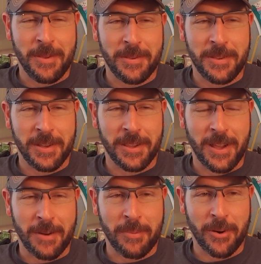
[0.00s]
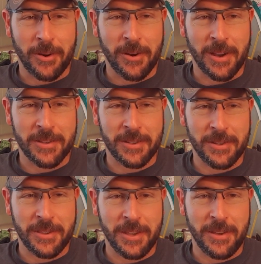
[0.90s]
see a lot of progress and
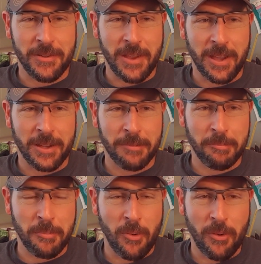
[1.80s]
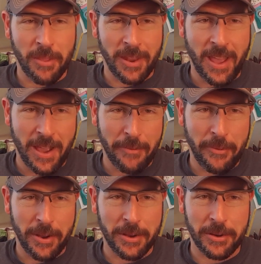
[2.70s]
you think you're down more than
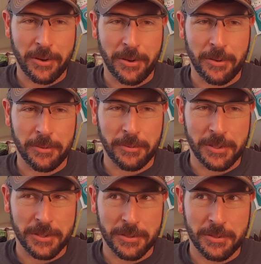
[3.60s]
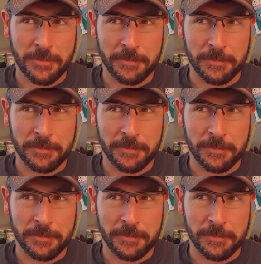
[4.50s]
halfway of your goal, which is,